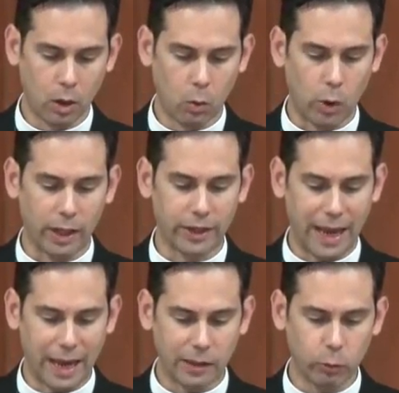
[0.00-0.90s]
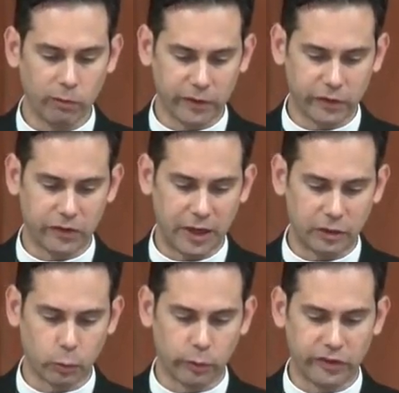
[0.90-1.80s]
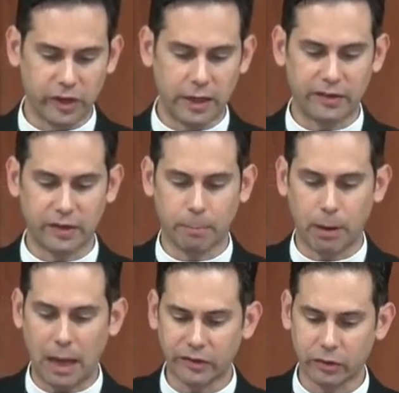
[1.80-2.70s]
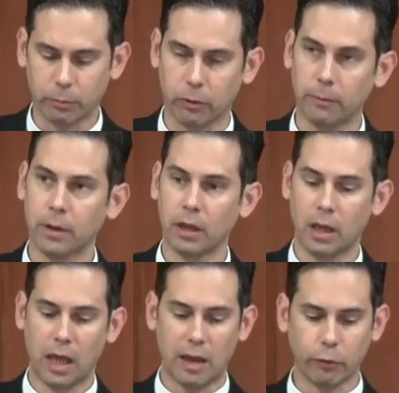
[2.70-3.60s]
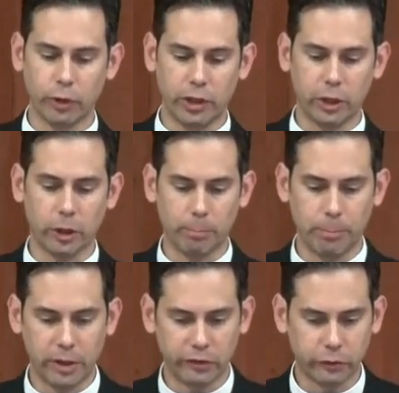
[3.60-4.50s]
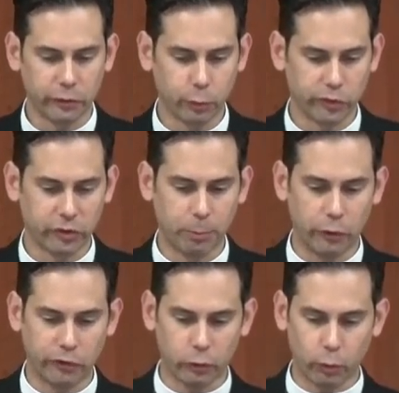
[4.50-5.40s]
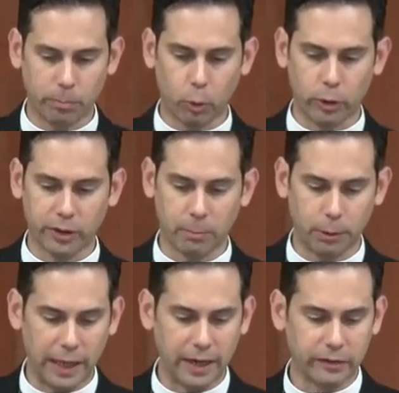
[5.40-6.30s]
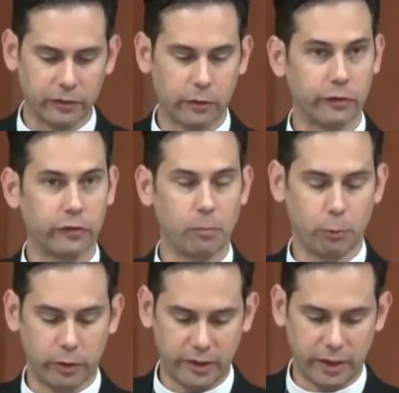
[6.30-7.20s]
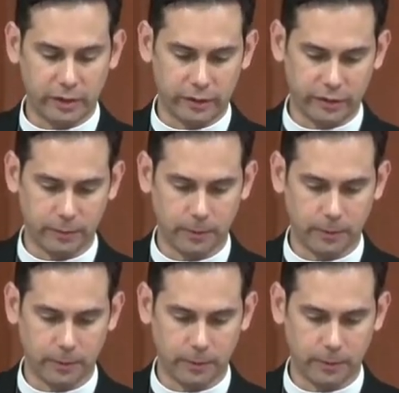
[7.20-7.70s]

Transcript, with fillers: While an annual visitation was seen as impossible, Every year, ministers were supposed to report complaints to their superintendent.